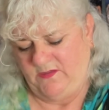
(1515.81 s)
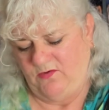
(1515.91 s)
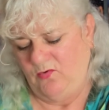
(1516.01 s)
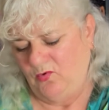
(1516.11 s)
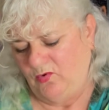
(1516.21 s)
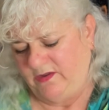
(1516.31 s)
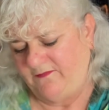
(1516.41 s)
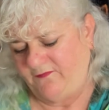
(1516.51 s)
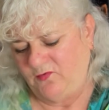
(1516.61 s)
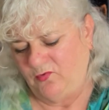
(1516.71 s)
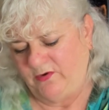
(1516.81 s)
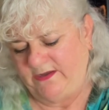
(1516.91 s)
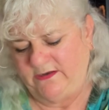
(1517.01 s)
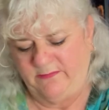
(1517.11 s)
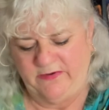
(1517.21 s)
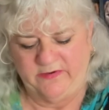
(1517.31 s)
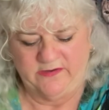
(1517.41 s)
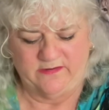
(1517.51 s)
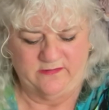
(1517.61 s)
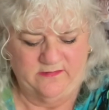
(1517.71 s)
or if you're in
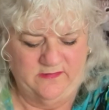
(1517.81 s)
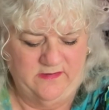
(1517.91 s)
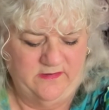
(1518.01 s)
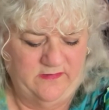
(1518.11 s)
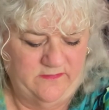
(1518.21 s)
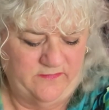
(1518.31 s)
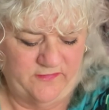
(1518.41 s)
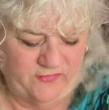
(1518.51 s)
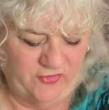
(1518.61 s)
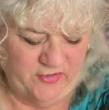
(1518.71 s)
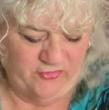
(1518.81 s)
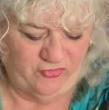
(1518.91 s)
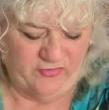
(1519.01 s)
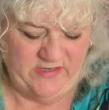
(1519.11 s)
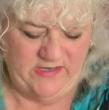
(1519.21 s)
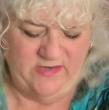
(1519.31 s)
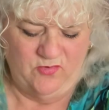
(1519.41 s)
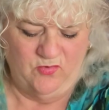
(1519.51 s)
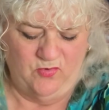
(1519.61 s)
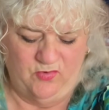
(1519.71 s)
America, the Dollar Tree,
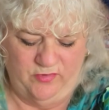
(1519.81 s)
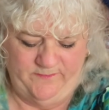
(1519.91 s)
or